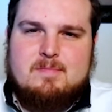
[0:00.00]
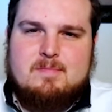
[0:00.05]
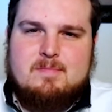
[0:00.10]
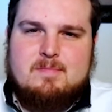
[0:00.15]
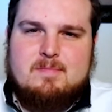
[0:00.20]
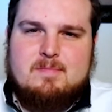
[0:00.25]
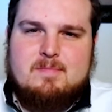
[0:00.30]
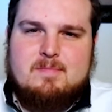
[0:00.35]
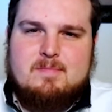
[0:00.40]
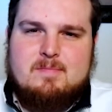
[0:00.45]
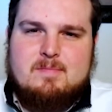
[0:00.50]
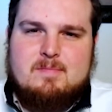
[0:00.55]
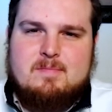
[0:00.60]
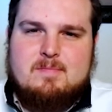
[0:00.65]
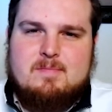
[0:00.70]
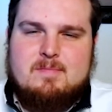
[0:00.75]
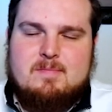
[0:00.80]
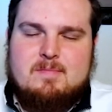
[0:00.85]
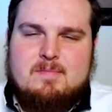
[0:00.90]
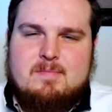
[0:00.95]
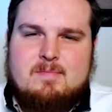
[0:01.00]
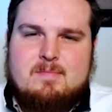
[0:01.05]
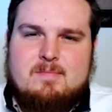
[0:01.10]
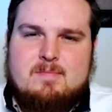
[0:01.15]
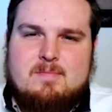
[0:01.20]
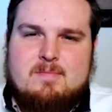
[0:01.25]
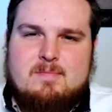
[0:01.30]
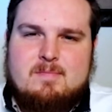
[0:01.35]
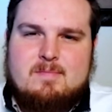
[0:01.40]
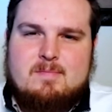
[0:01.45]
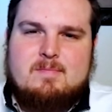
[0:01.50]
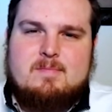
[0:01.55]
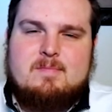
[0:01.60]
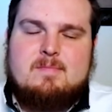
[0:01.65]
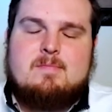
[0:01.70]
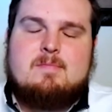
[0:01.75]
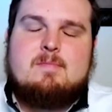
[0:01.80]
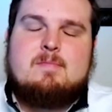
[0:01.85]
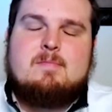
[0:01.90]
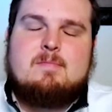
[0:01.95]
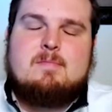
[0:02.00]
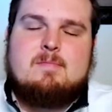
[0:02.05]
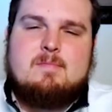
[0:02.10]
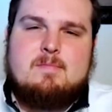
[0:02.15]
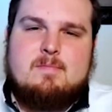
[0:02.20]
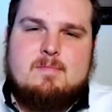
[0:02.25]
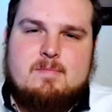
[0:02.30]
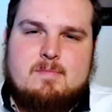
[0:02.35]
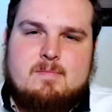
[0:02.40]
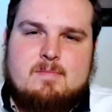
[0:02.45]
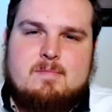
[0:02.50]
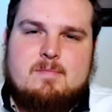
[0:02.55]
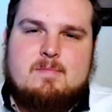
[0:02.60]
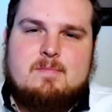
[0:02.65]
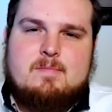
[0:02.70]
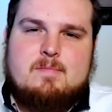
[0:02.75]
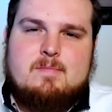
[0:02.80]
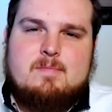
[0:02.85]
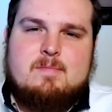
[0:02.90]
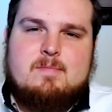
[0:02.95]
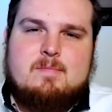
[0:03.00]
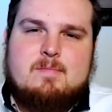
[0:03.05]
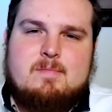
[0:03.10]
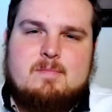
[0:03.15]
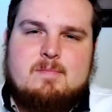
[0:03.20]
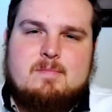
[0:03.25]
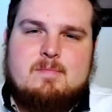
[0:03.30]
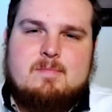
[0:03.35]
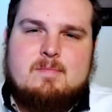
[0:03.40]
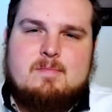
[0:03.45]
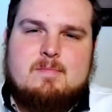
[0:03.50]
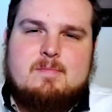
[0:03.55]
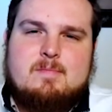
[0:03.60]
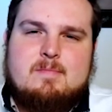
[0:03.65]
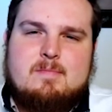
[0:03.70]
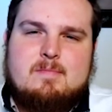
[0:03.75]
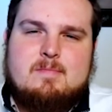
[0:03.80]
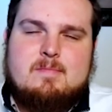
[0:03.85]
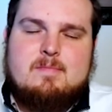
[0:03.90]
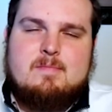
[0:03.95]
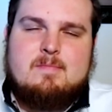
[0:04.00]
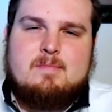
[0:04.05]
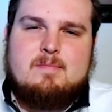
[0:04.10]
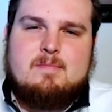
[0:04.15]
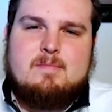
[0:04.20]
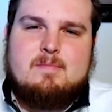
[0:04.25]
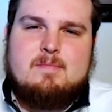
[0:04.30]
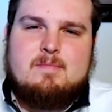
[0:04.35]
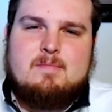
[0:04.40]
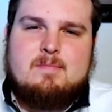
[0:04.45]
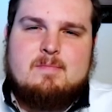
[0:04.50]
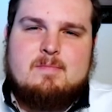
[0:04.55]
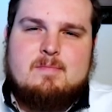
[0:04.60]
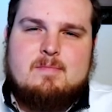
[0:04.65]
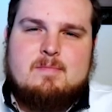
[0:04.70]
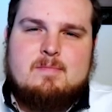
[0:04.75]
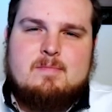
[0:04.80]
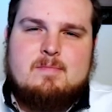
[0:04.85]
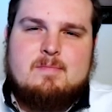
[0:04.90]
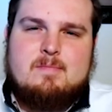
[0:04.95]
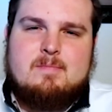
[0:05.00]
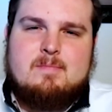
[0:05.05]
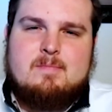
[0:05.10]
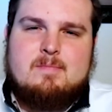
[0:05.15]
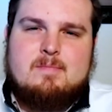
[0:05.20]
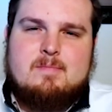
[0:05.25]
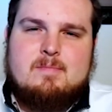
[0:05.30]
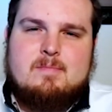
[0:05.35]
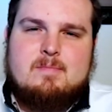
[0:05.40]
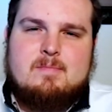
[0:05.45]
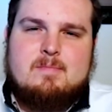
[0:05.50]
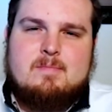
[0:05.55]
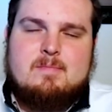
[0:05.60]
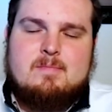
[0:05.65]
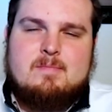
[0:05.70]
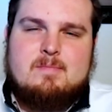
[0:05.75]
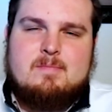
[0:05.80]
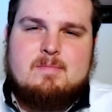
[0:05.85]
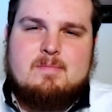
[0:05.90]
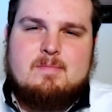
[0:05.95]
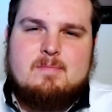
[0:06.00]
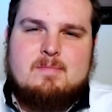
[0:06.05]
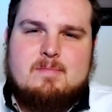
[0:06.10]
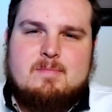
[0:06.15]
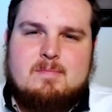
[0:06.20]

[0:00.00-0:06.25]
[no speech]